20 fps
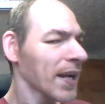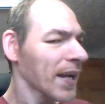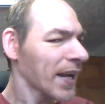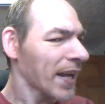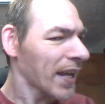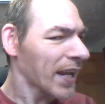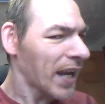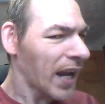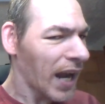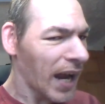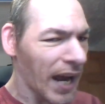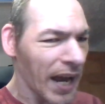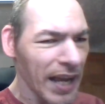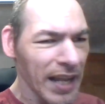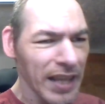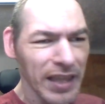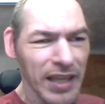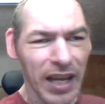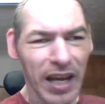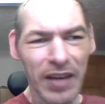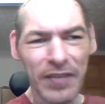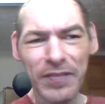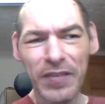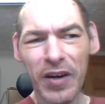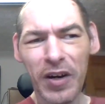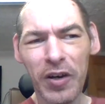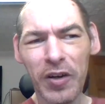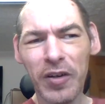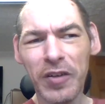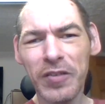Can I love
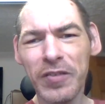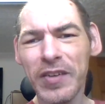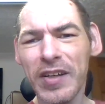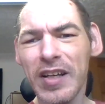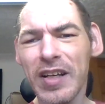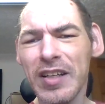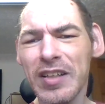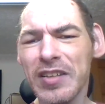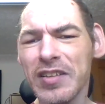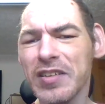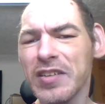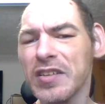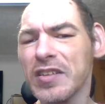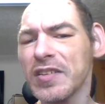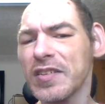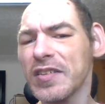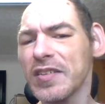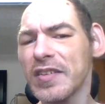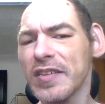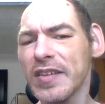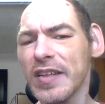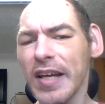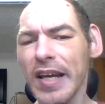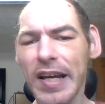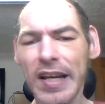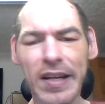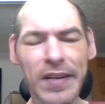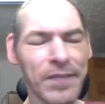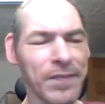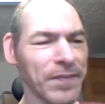all of you
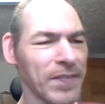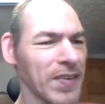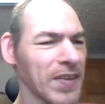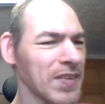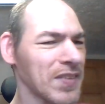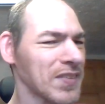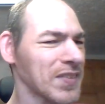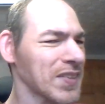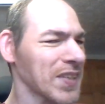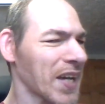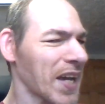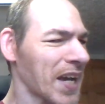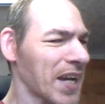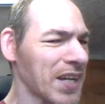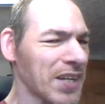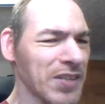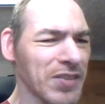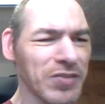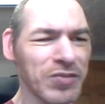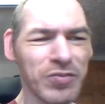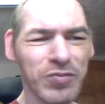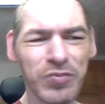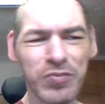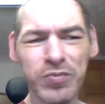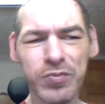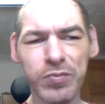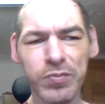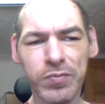and be safe?